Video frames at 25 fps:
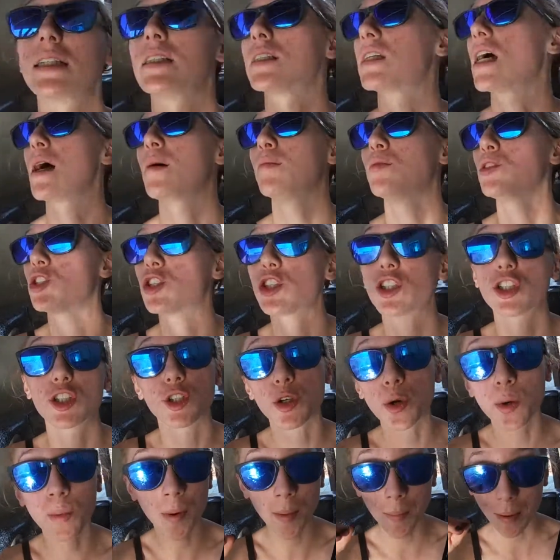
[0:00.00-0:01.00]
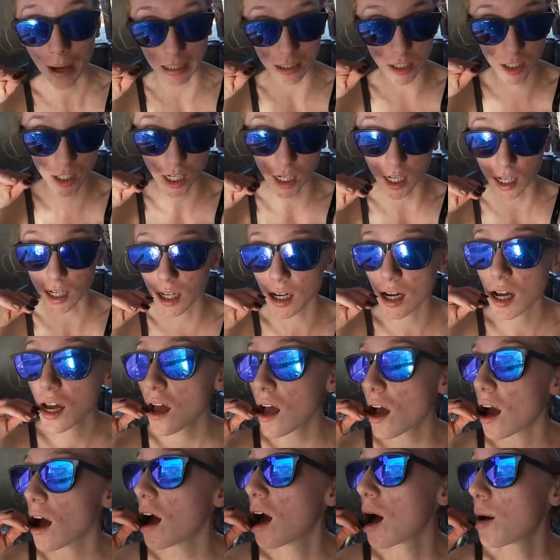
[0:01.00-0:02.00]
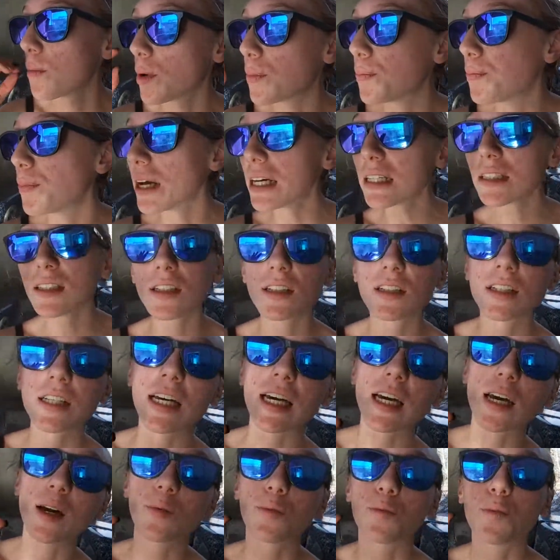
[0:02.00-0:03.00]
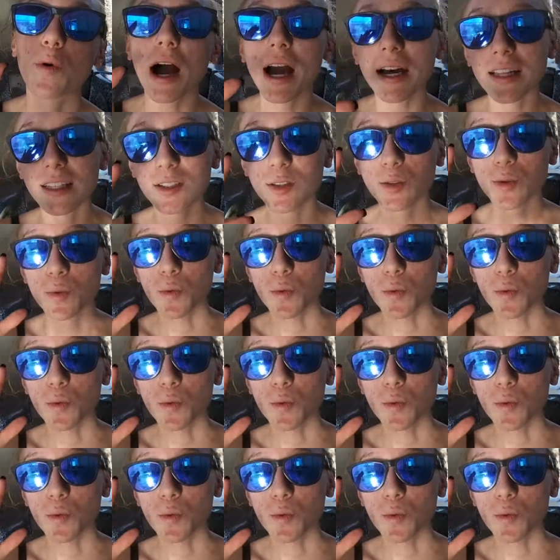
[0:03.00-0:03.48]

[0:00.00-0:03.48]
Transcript: this. I'm just doing my best here. But basically, why this